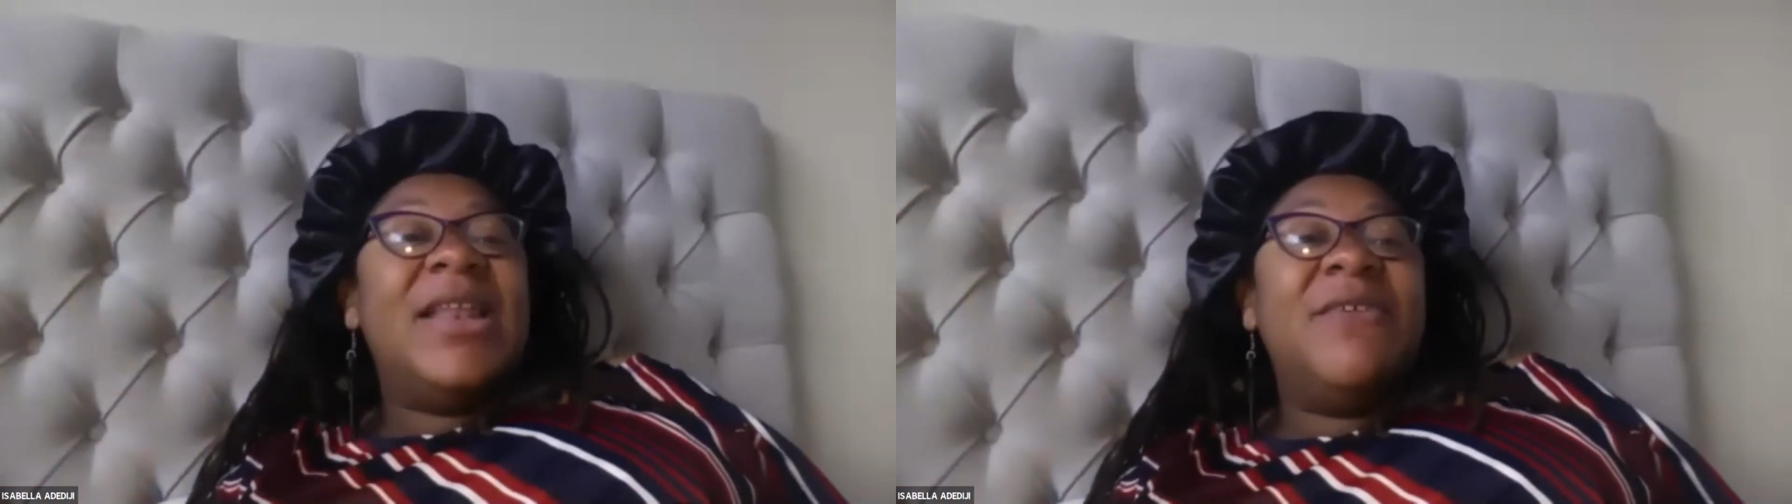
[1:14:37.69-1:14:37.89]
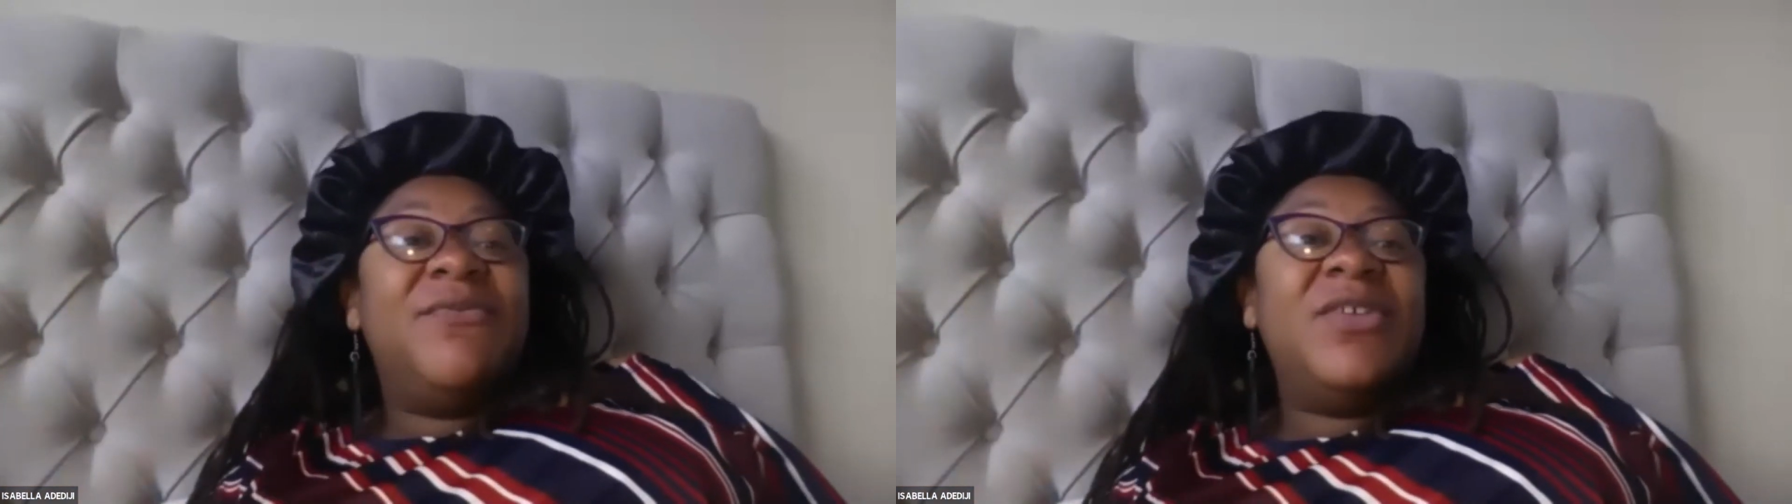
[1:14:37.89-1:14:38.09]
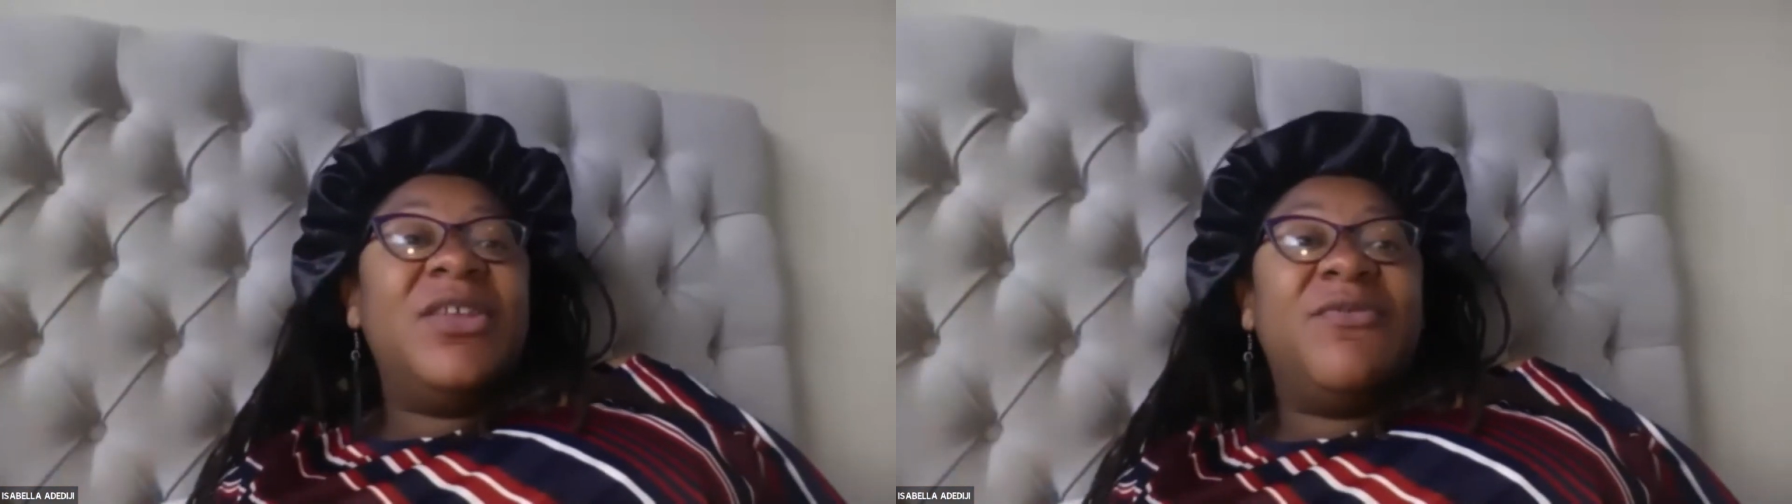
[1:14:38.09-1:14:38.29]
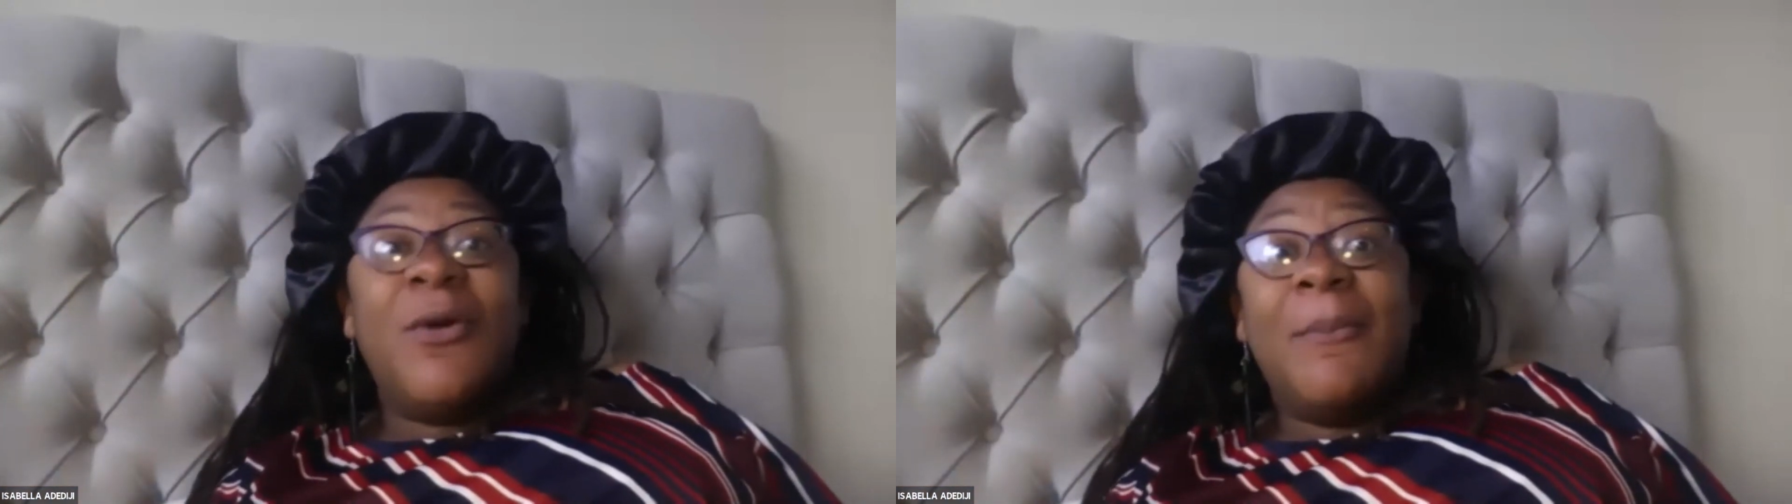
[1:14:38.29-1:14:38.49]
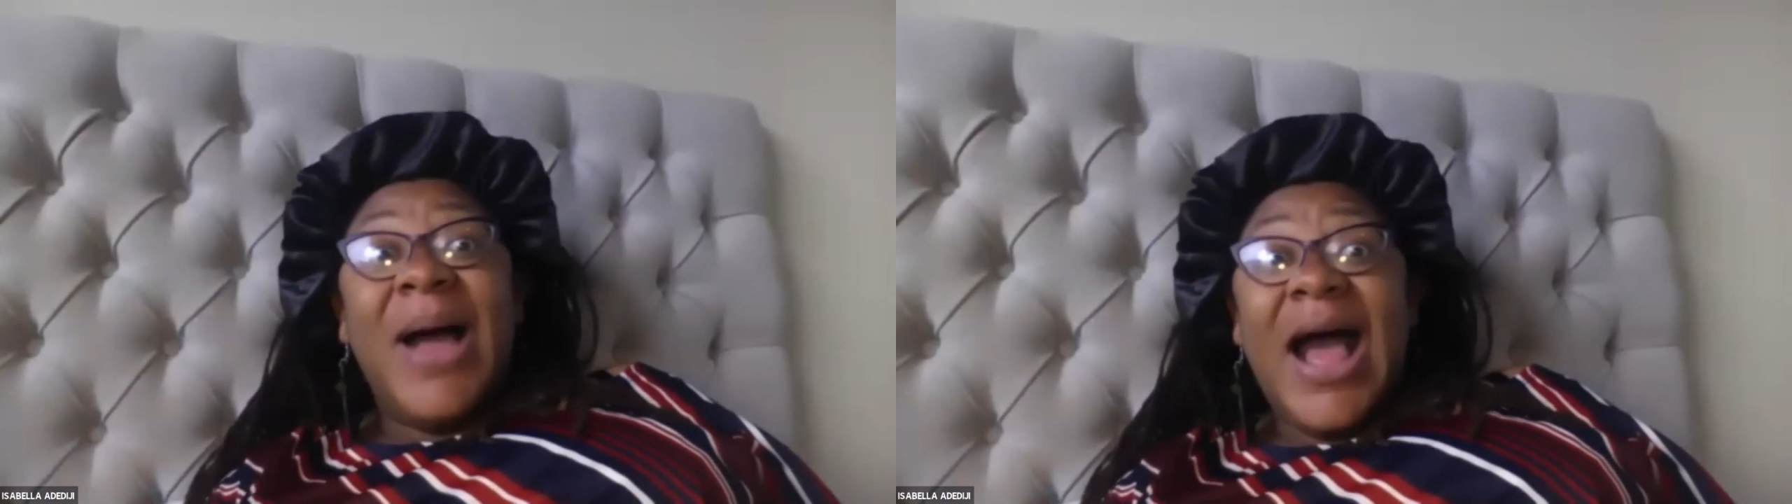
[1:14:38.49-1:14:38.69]

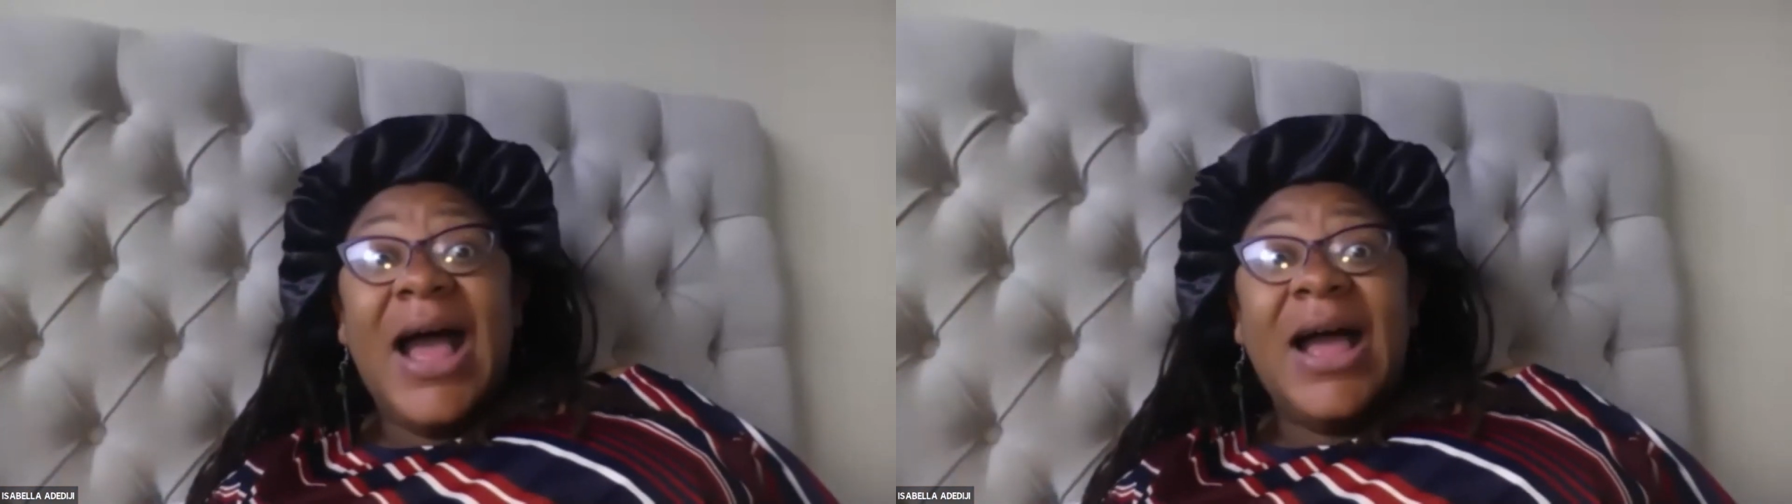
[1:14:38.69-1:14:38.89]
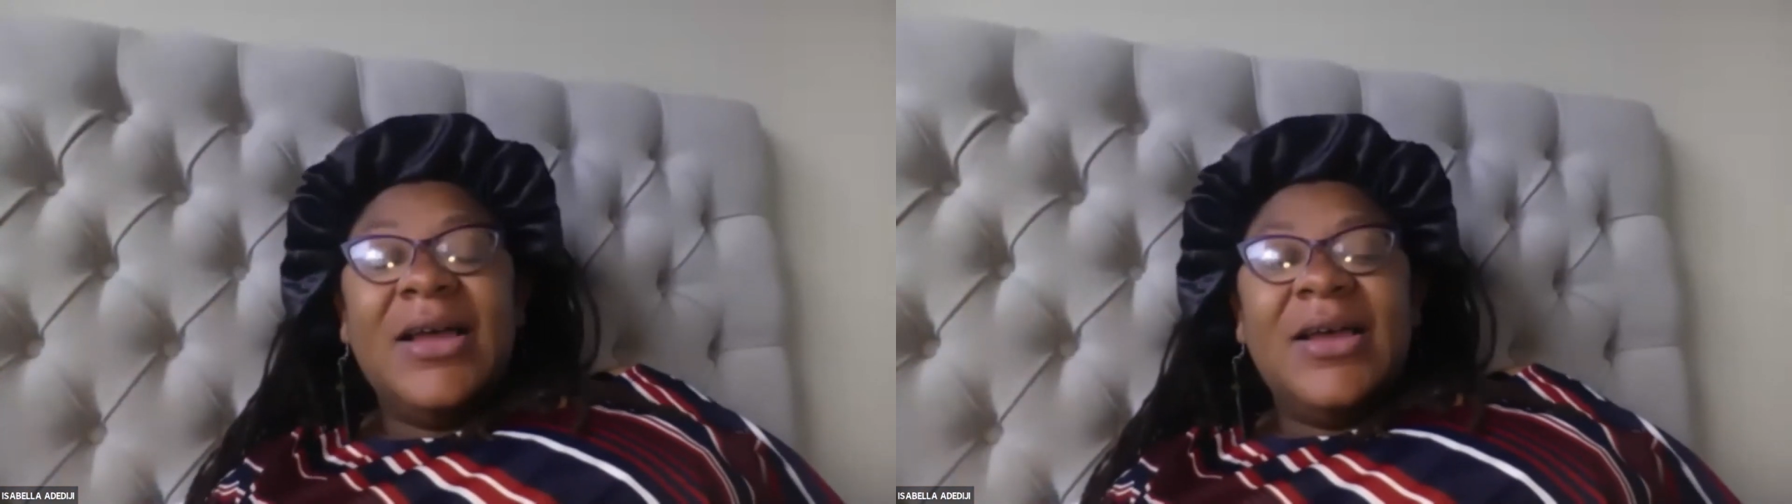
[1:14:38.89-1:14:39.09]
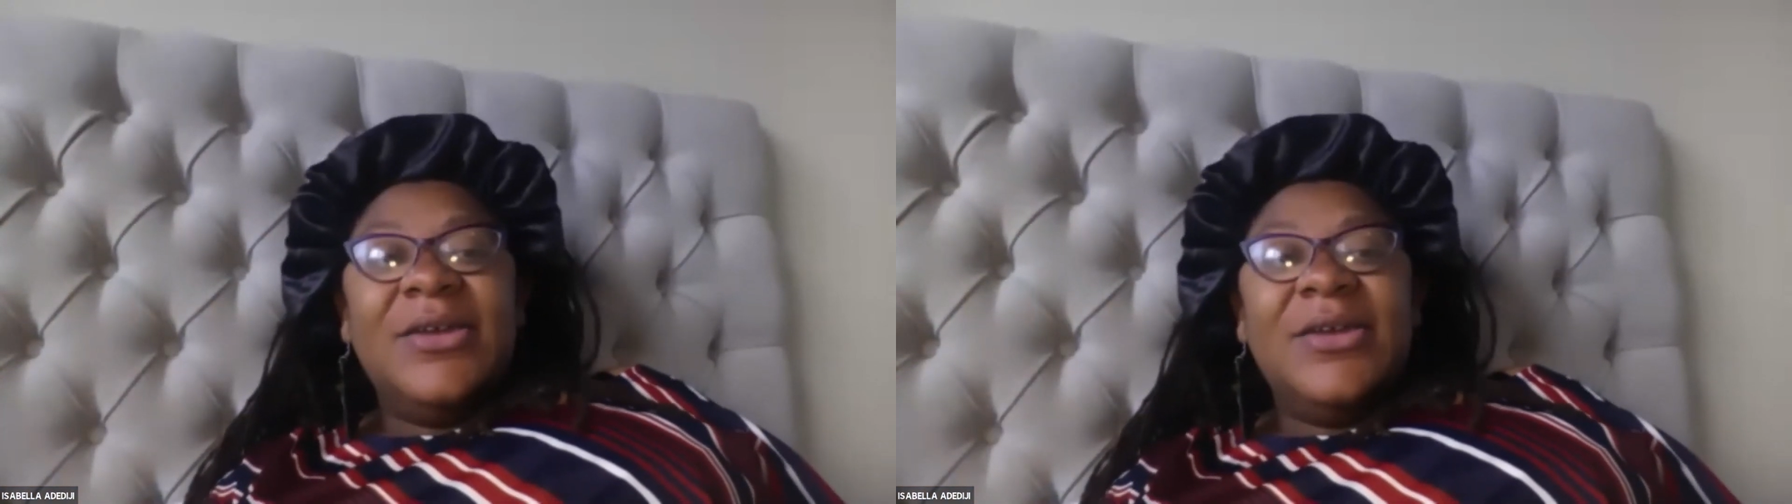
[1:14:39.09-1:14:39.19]
benefit from her.